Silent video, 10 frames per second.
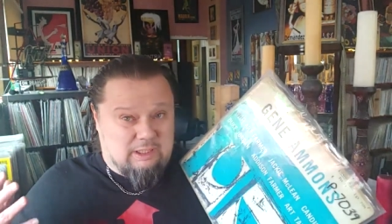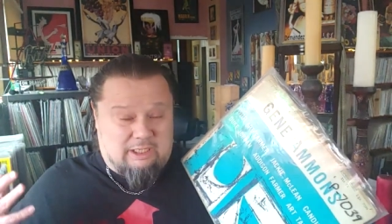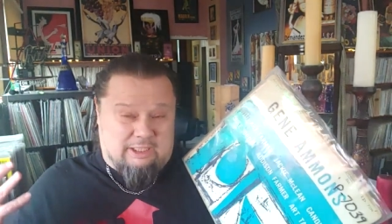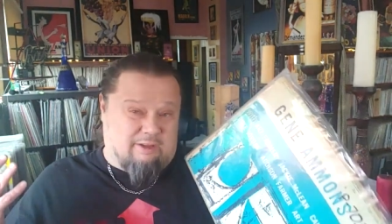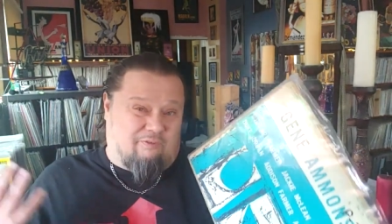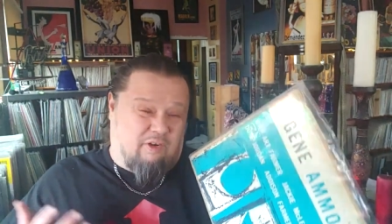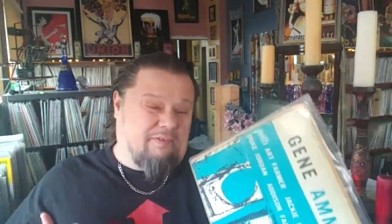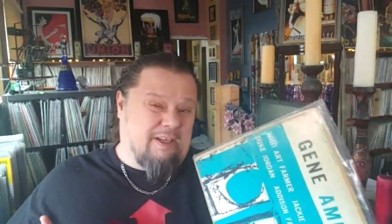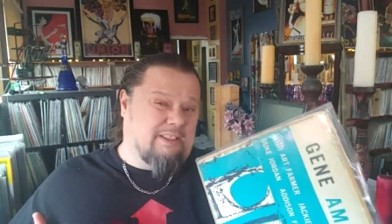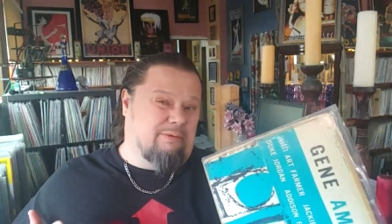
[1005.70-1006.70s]
In the
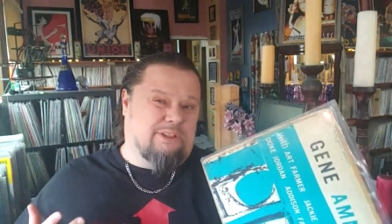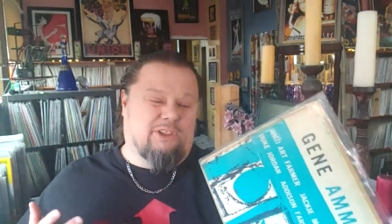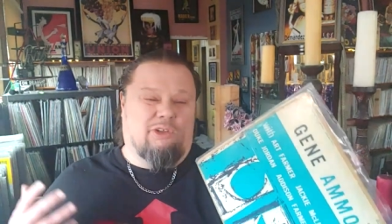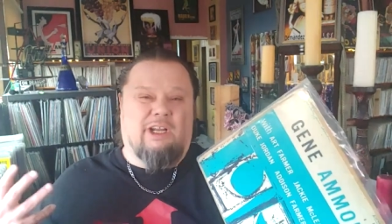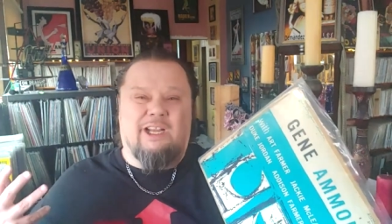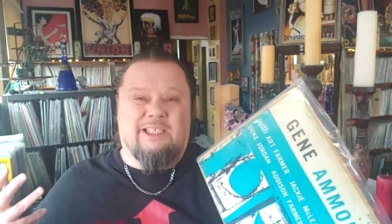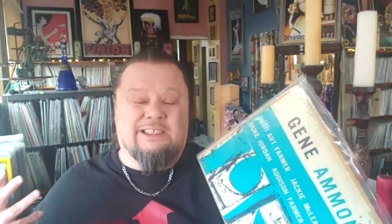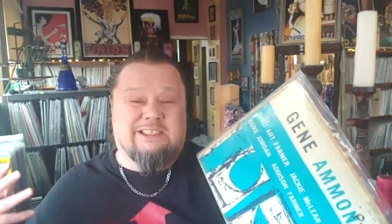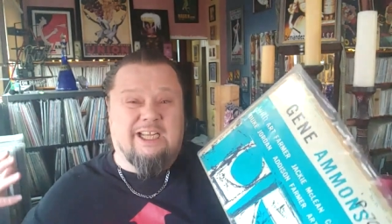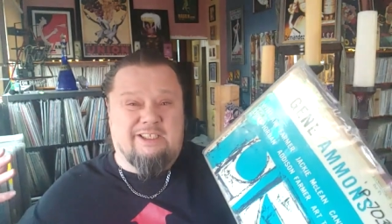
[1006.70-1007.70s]
50s, he was still cutting
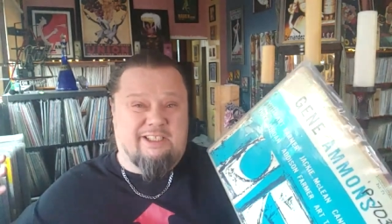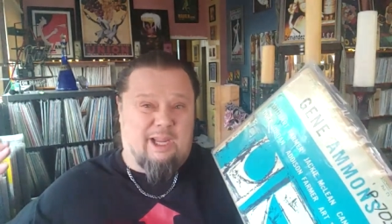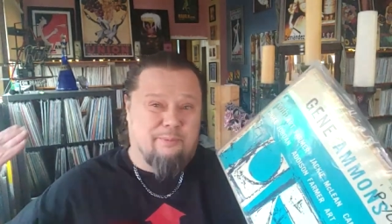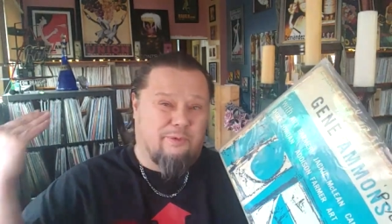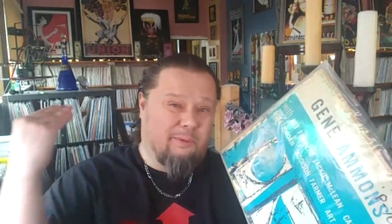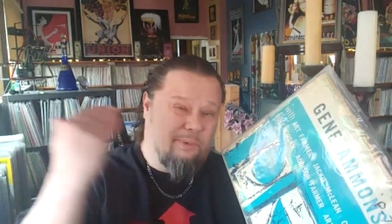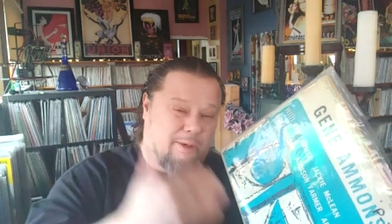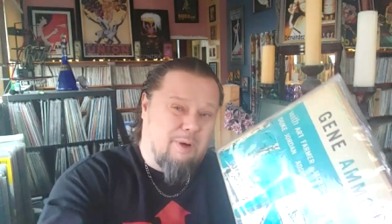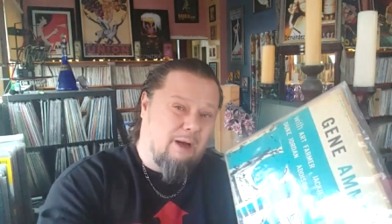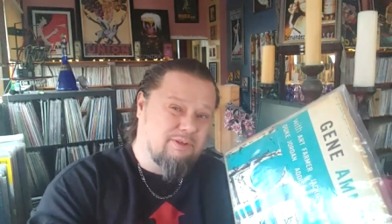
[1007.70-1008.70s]
his teeth. He came from the
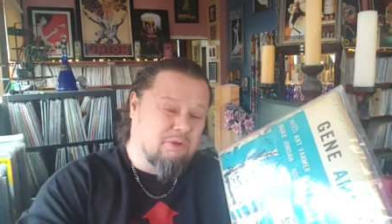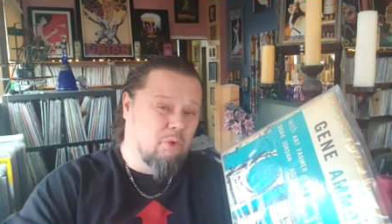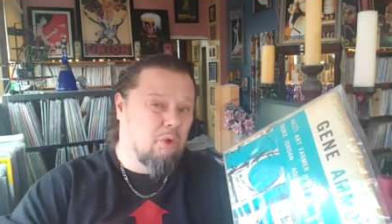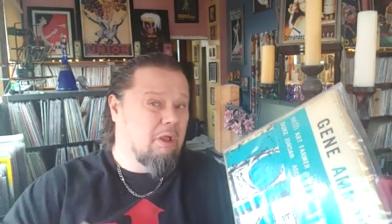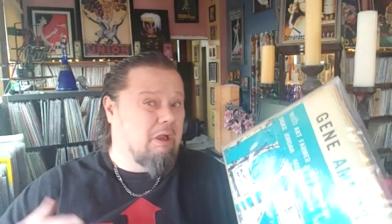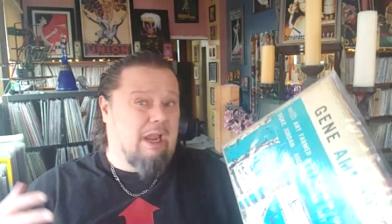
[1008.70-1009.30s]
bebop school.